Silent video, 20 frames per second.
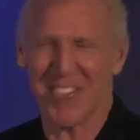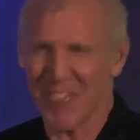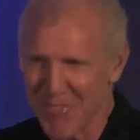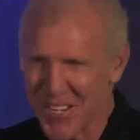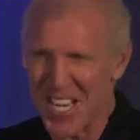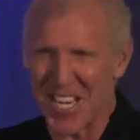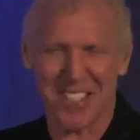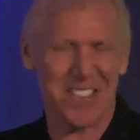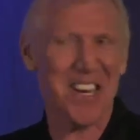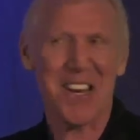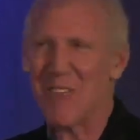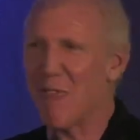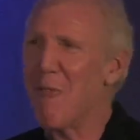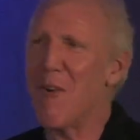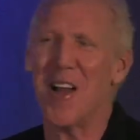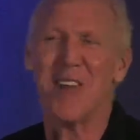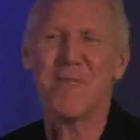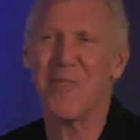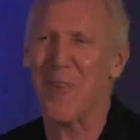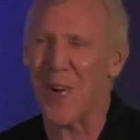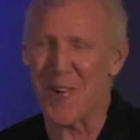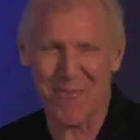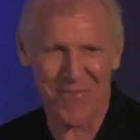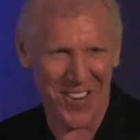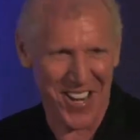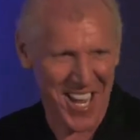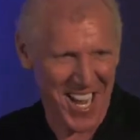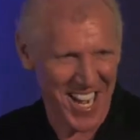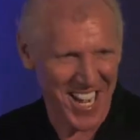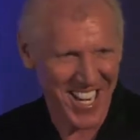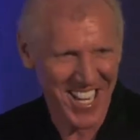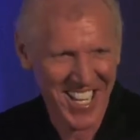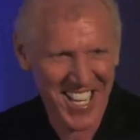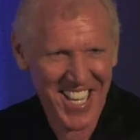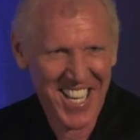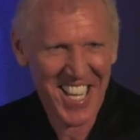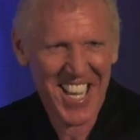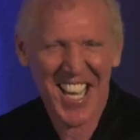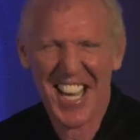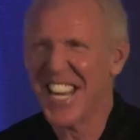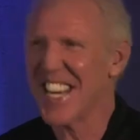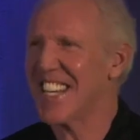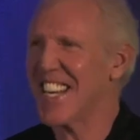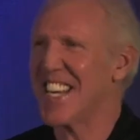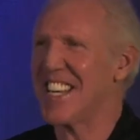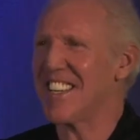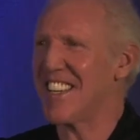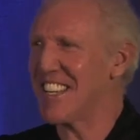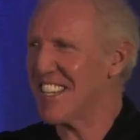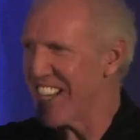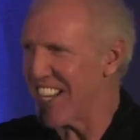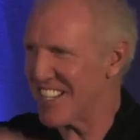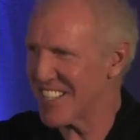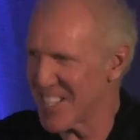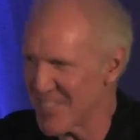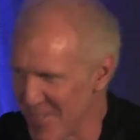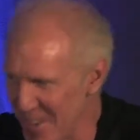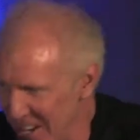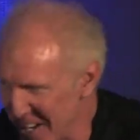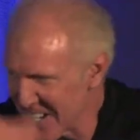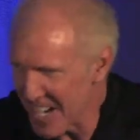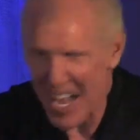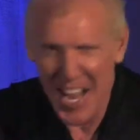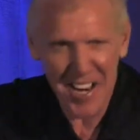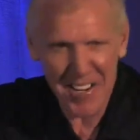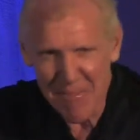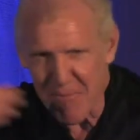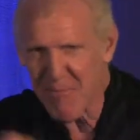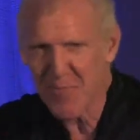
We just need one more play. And Casey says, come on, guys.